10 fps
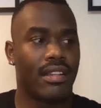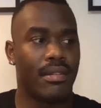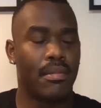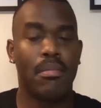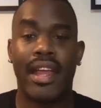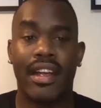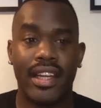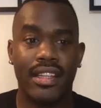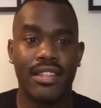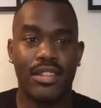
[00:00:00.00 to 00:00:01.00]

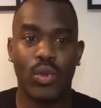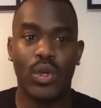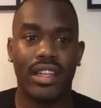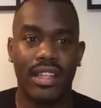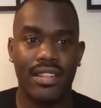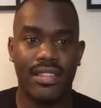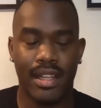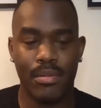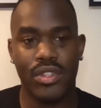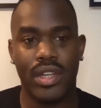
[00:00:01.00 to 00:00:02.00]
marries what it is that
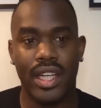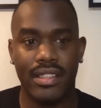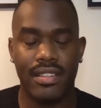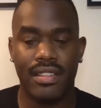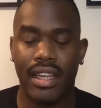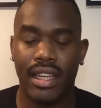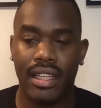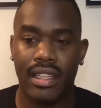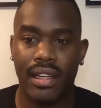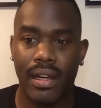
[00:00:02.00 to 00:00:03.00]
I'm trying to
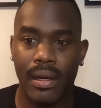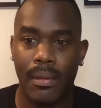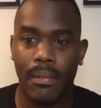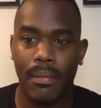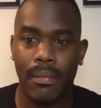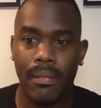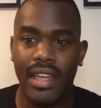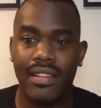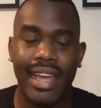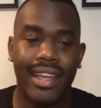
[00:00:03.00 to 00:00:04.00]
say. Um,
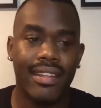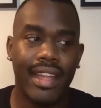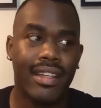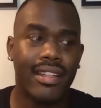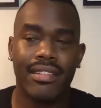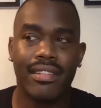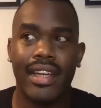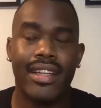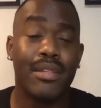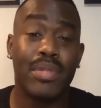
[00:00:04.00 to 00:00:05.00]
and that that could
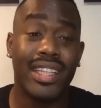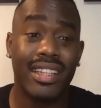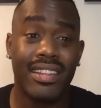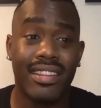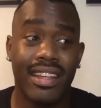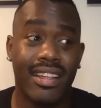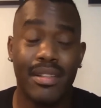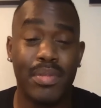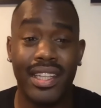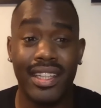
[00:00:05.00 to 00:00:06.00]
that could be any it
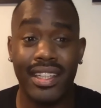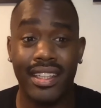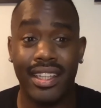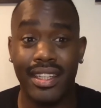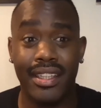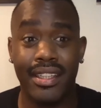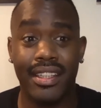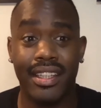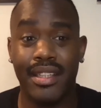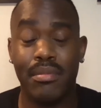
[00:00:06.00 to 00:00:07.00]
could be any
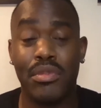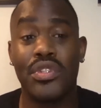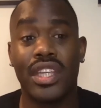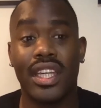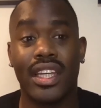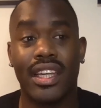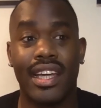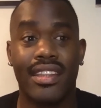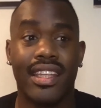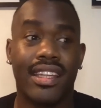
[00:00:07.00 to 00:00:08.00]
any any music i
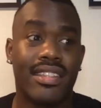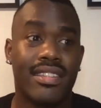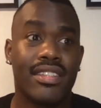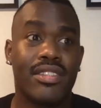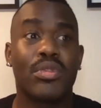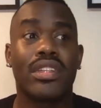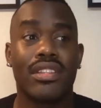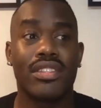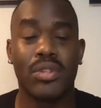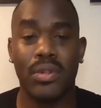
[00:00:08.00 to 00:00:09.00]
think it's it's really
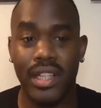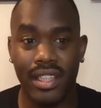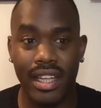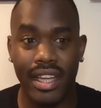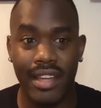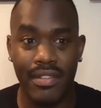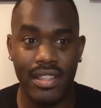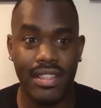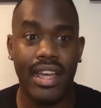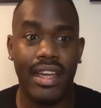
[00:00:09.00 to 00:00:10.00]
the story that i have
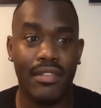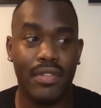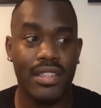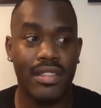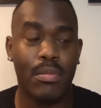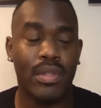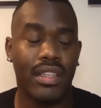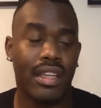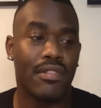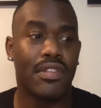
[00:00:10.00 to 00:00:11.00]
inside if it's something
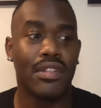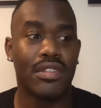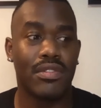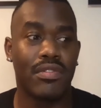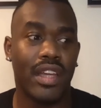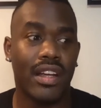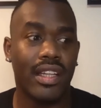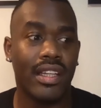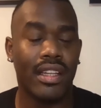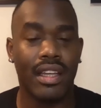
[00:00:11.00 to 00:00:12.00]
that feels
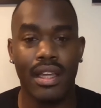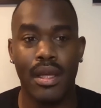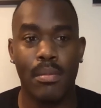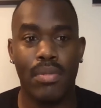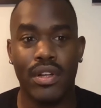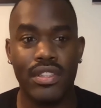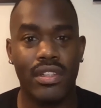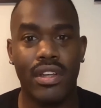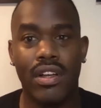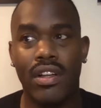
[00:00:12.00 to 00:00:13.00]
very
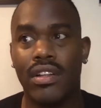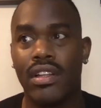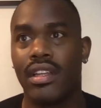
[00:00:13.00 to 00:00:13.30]
personal